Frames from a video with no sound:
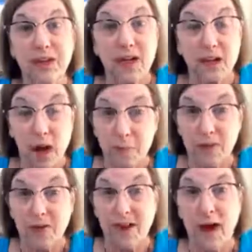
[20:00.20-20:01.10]
a couple
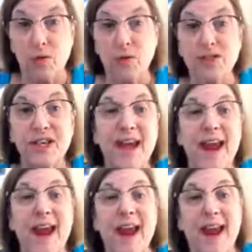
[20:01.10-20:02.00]
of hours.
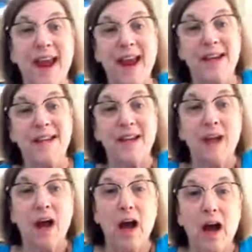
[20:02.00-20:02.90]
And
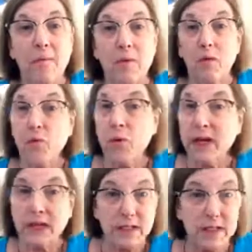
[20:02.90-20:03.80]
we
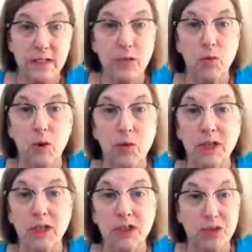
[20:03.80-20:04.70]
can see what we
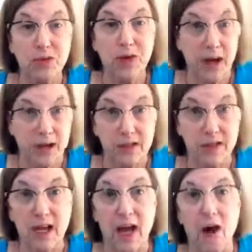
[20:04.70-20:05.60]
can do
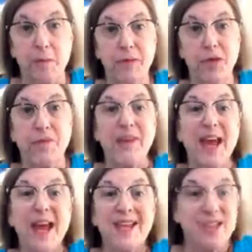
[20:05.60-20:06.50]
to help you.
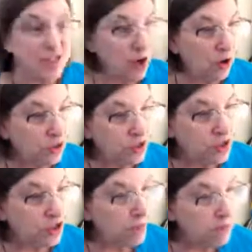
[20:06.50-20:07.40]
So
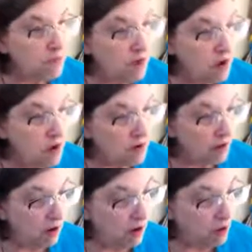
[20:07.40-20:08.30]

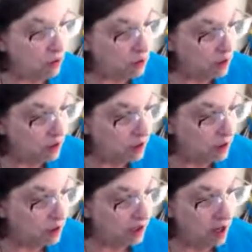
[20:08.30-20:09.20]
tomorrow,
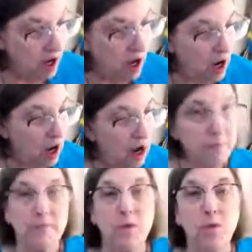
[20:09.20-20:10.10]

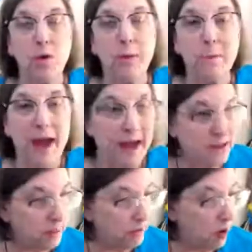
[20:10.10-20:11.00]
we'll be back
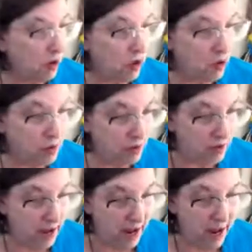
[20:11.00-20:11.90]
tomorrow,
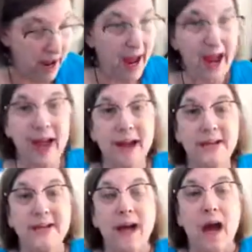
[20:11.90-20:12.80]
and
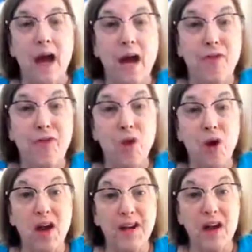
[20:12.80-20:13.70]
for
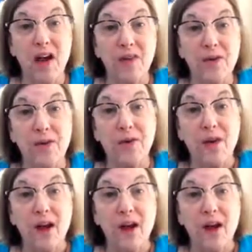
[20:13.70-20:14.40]
another